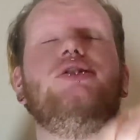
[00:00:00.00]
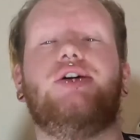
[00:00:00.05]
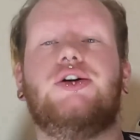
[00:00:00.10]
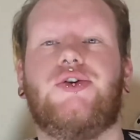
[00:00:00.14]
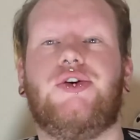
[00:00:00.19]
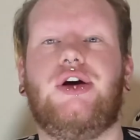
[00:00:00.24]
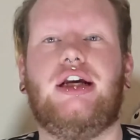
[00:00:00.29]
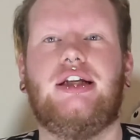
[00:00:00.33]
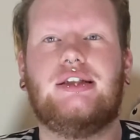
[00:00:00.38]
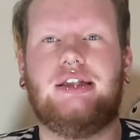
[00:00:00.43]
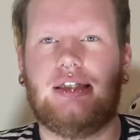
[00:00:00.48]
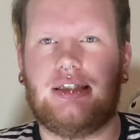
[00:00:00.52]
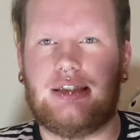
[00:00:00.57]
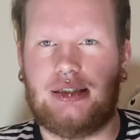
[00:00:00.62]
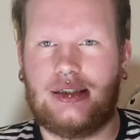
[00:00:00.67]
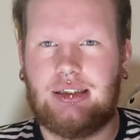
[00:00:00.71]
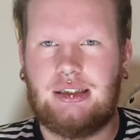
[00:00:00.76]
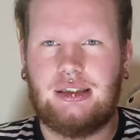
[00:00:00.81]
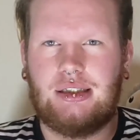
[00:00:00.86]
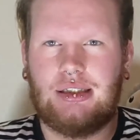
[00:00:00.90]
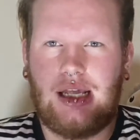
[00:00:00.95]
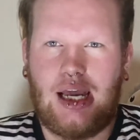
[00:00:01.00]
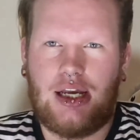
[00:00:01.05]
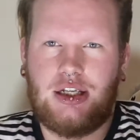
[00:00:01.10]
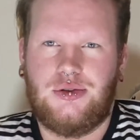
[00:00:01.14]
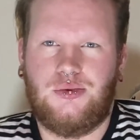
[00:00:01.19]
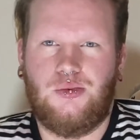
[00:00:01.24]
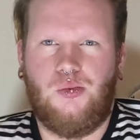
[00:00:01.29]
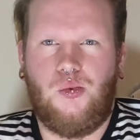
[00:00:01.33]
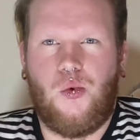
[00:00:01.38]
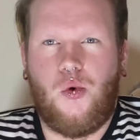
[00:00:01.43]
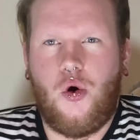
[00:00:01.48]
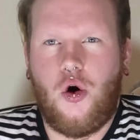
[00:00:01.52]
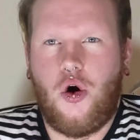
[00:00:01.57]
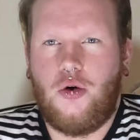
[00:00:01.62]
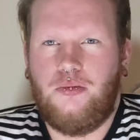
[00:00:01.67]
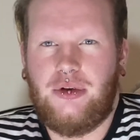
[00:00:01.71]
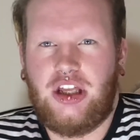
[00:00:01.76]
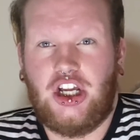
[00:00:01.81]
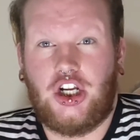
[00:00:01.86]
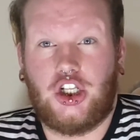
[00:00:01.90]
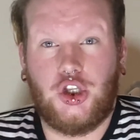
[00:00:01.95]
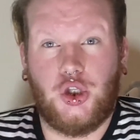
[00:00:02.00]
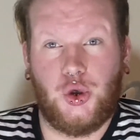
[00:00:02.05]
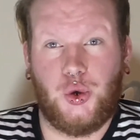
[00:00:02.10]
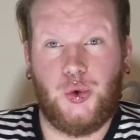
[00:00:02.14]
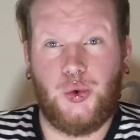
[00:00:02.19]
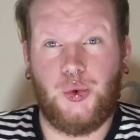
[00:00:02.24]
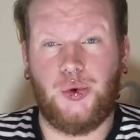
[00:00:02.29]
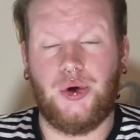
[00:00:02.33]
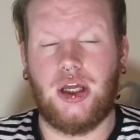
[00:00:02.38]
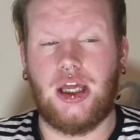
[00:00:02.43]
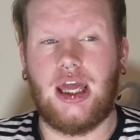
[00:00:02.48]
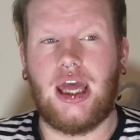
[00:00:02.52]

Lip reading: so it creates this nice warmy glow.